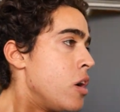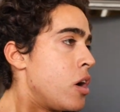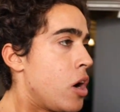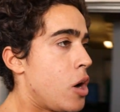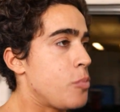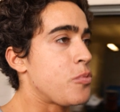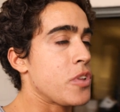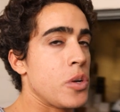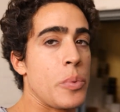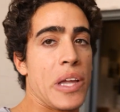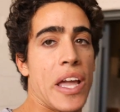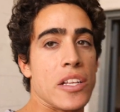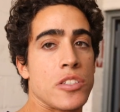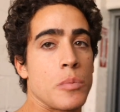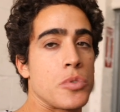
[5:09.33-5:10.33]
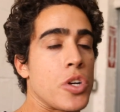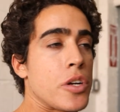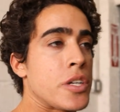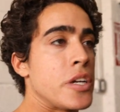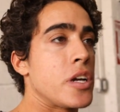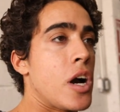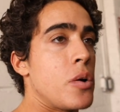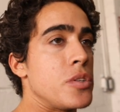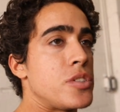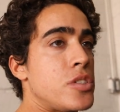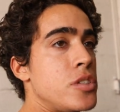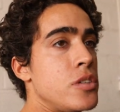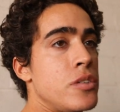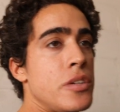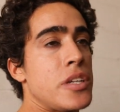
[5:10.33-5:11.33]
hopefully we get some jerky going
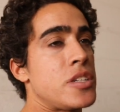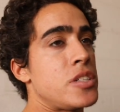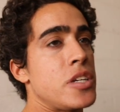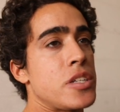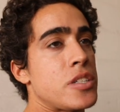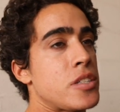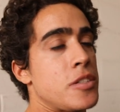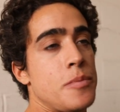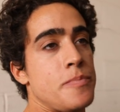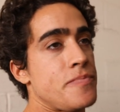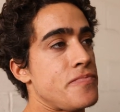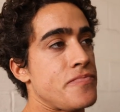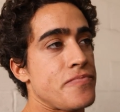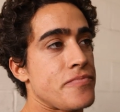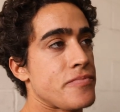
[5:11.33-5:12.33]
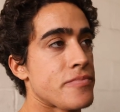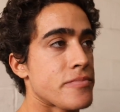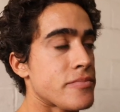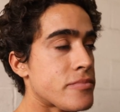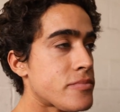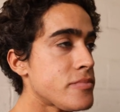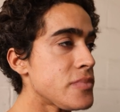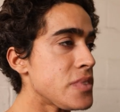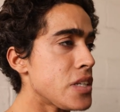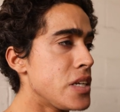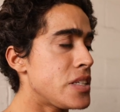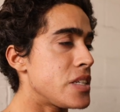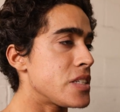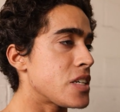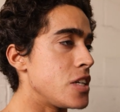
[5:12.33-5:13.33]
soon. It's just,
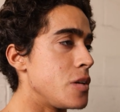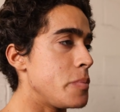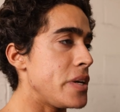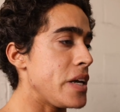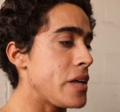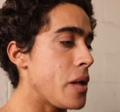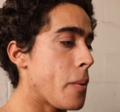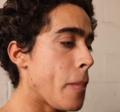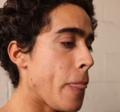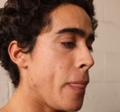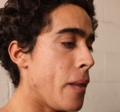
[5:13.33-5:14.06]
this is going to be